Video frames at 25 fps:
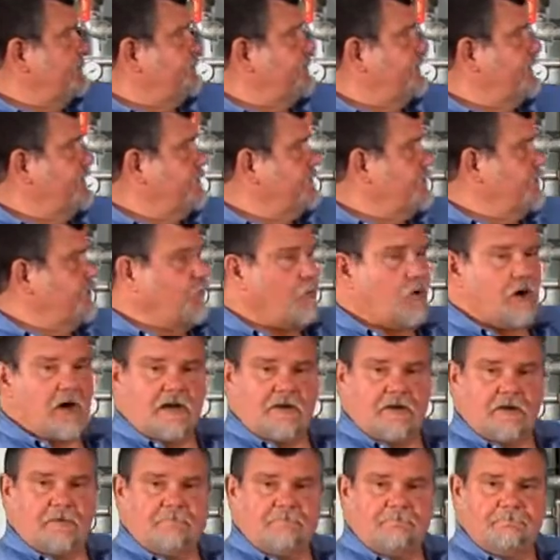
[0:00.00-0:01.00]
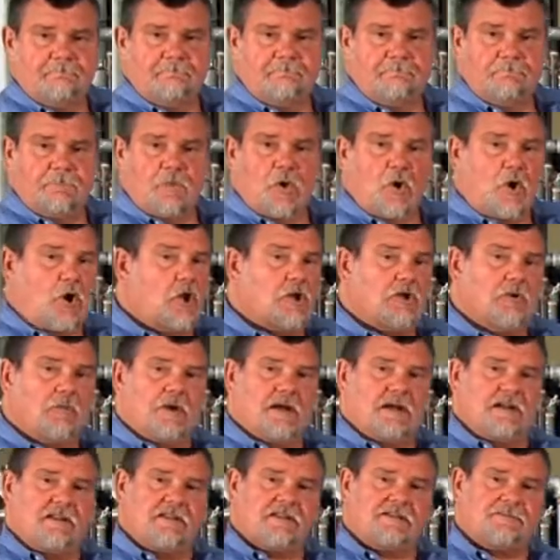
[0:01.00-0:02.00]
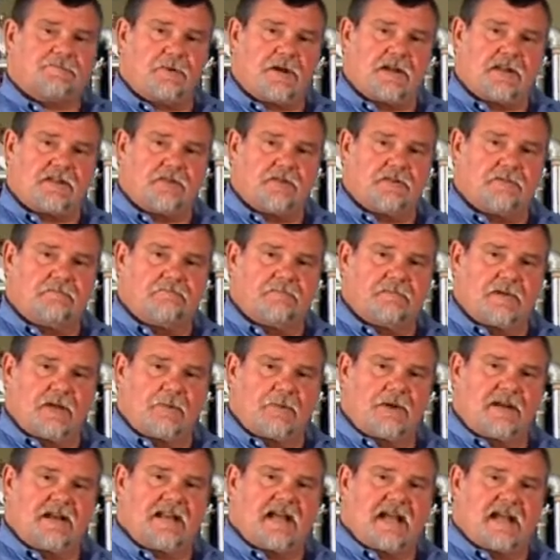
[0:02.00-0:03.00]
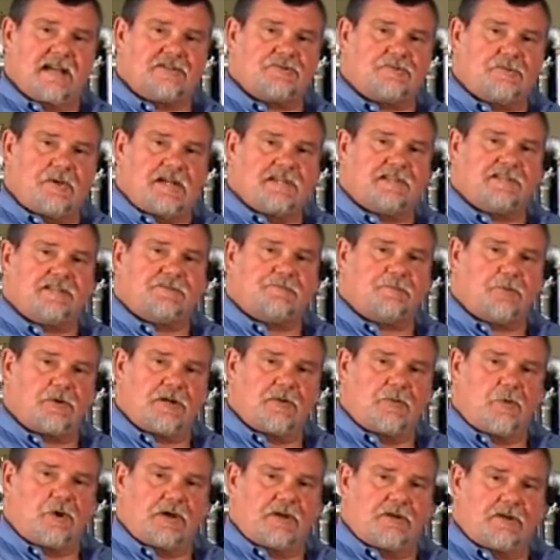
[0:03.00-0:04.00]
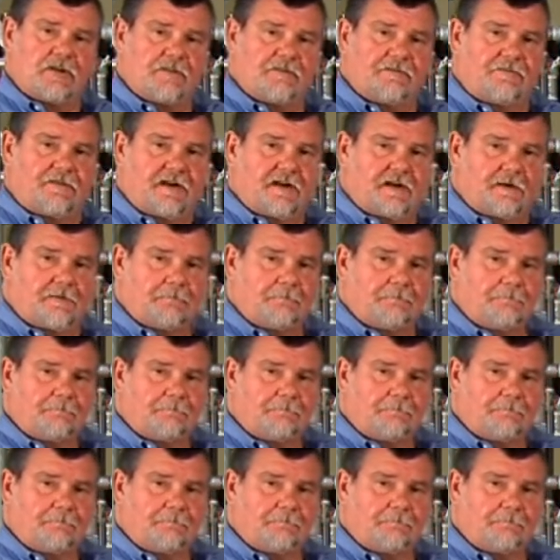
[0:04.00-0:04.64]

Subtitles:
filled with water all the way to the sprinkler, and when it actuates, it's putting water on the fire.